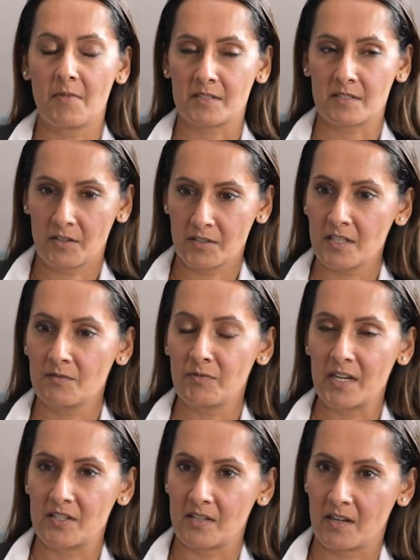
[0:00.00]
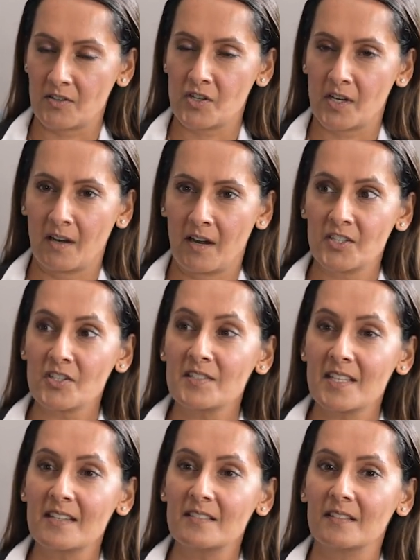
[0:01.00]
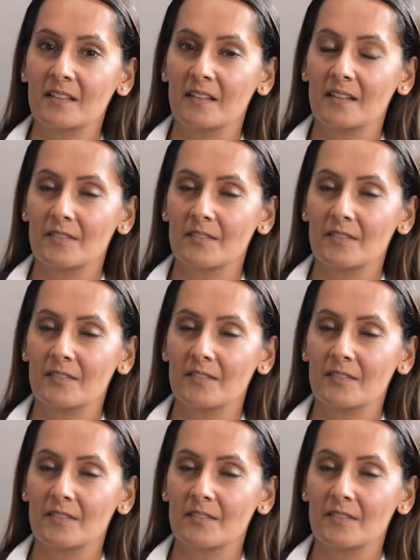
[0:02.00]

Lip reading: I started researching. I just didn't